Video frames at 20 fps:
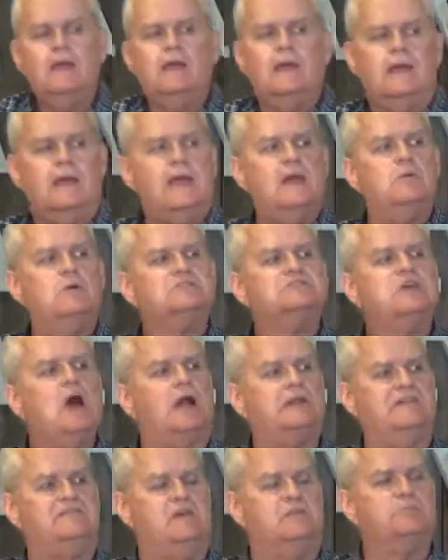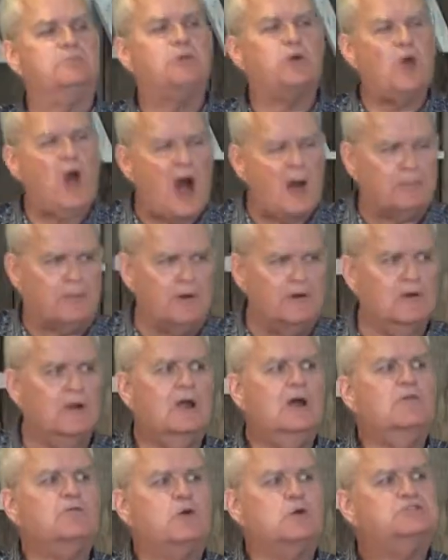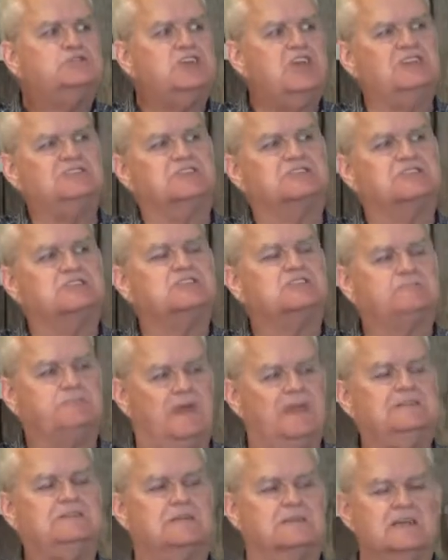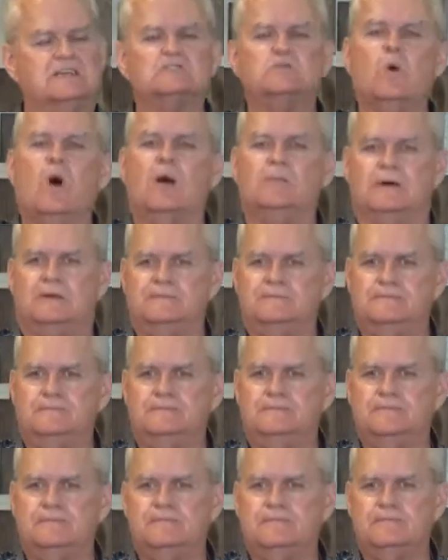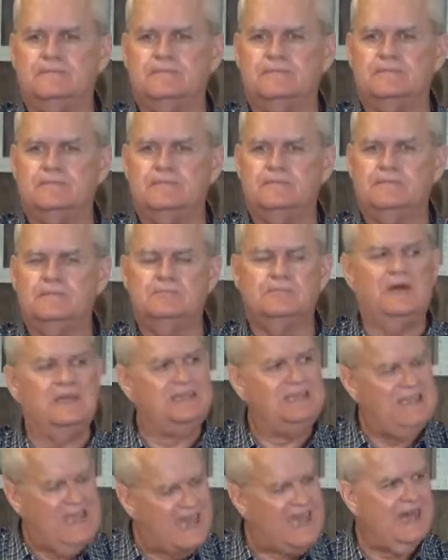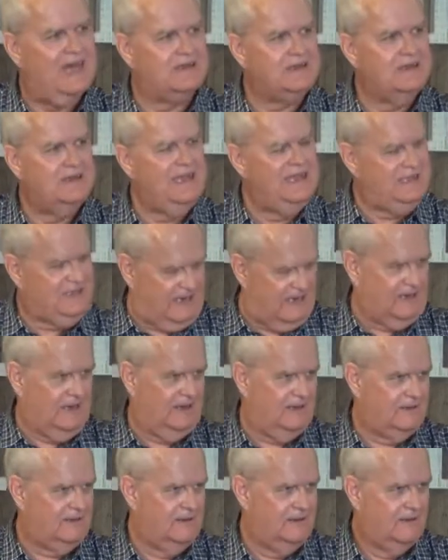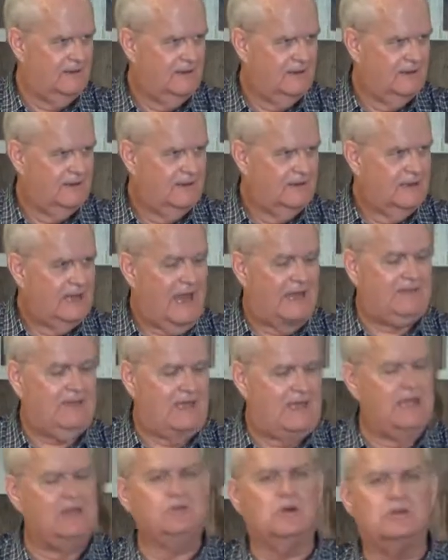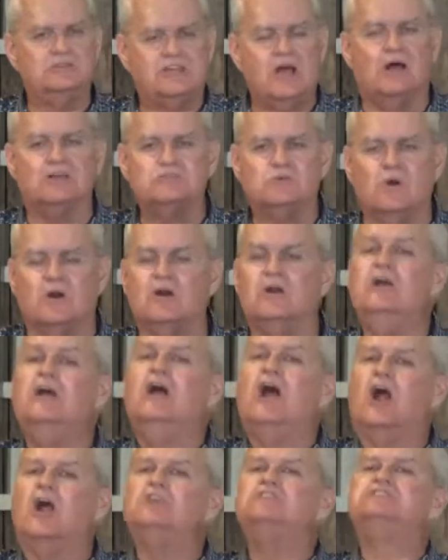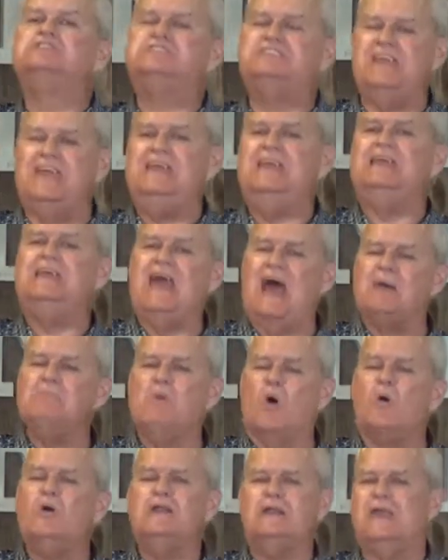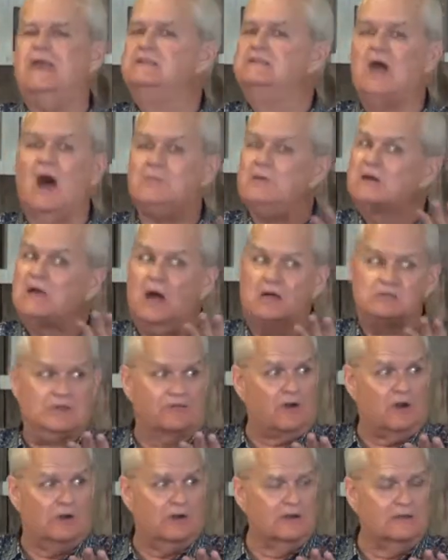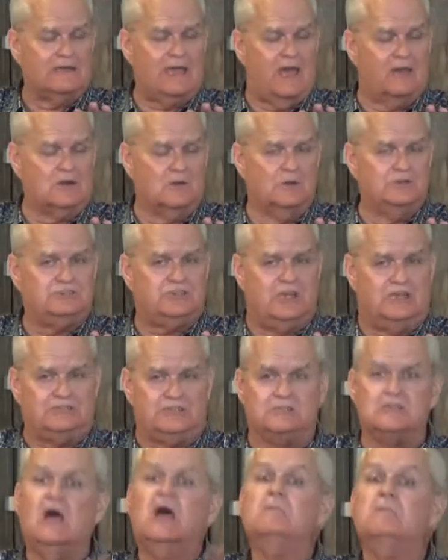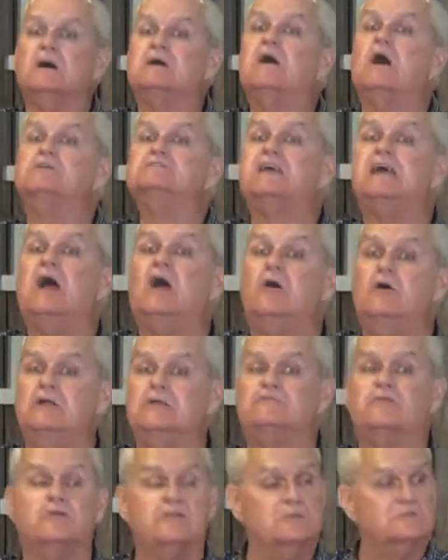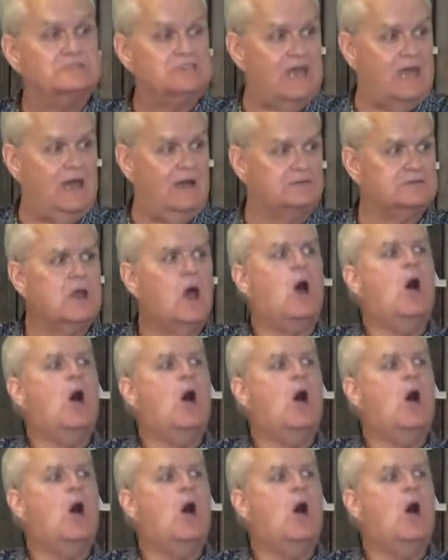It was not even proper for Jesus to speak to this woman. But yet, he did. And the end results were, her city got born again, not because of her encounter with Jesus, but because they heard it for themselves.